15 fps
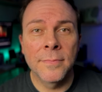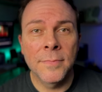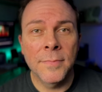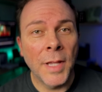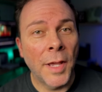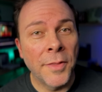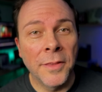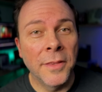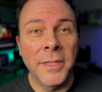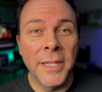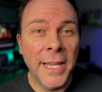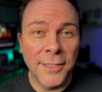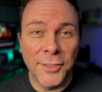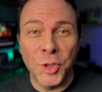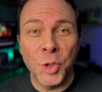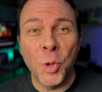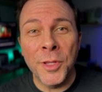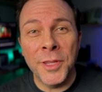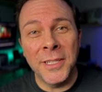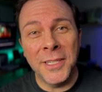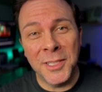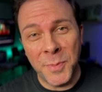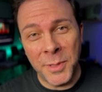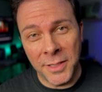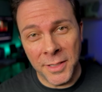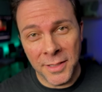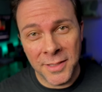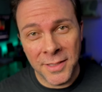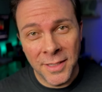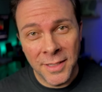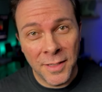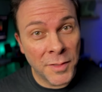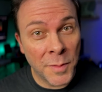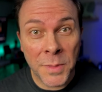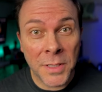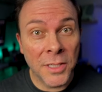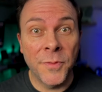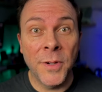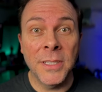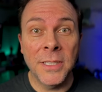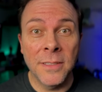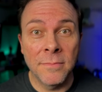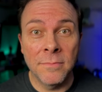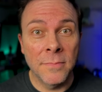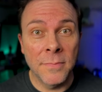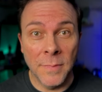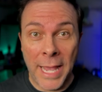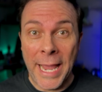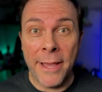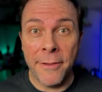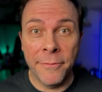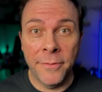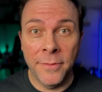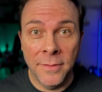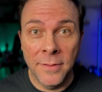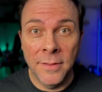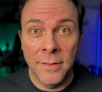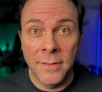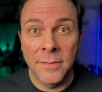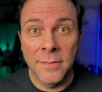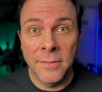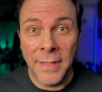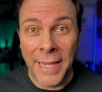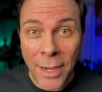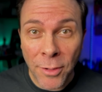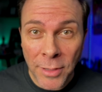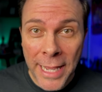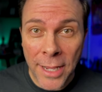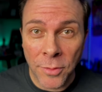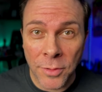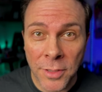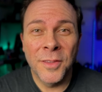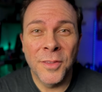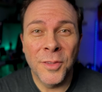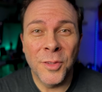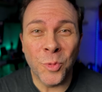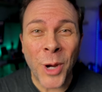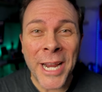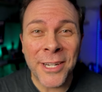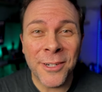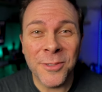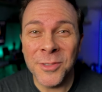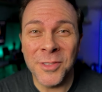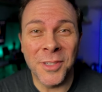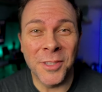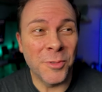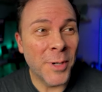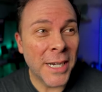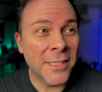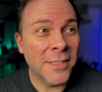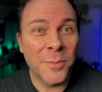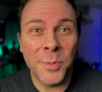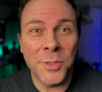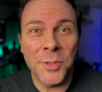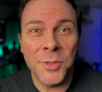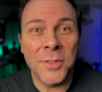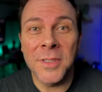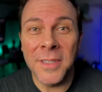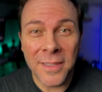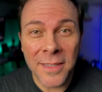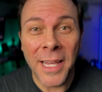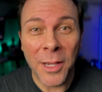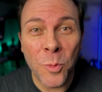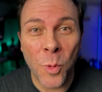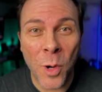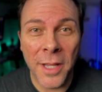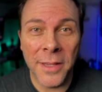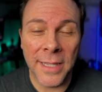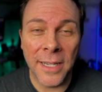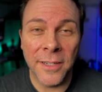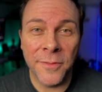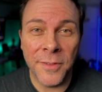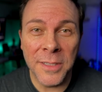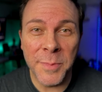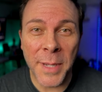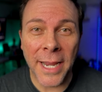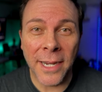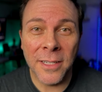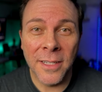Other than that, enjoy the experience. If something is funny, laugh out loud. The writers, the director, producers, they'll want that feedback.